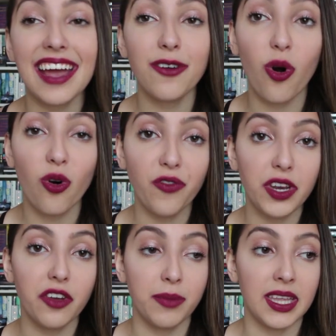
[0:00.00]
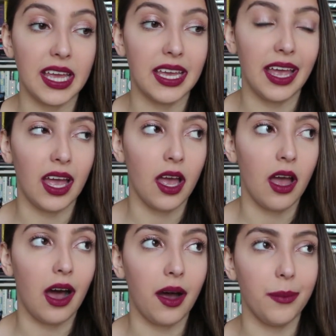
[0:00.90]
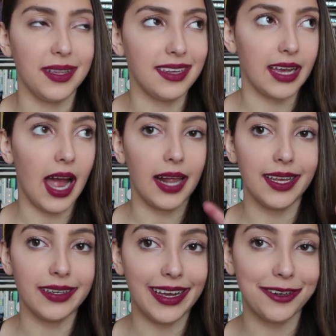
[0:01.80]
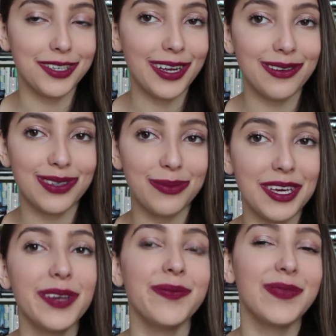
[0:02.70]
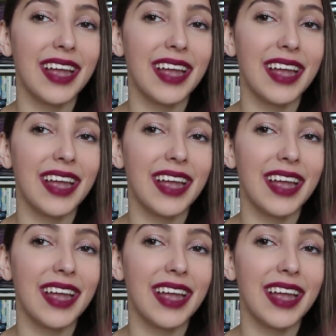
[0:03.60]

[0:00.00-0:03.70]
I have a whole video of me like, um, it's like highlight and annotate with me.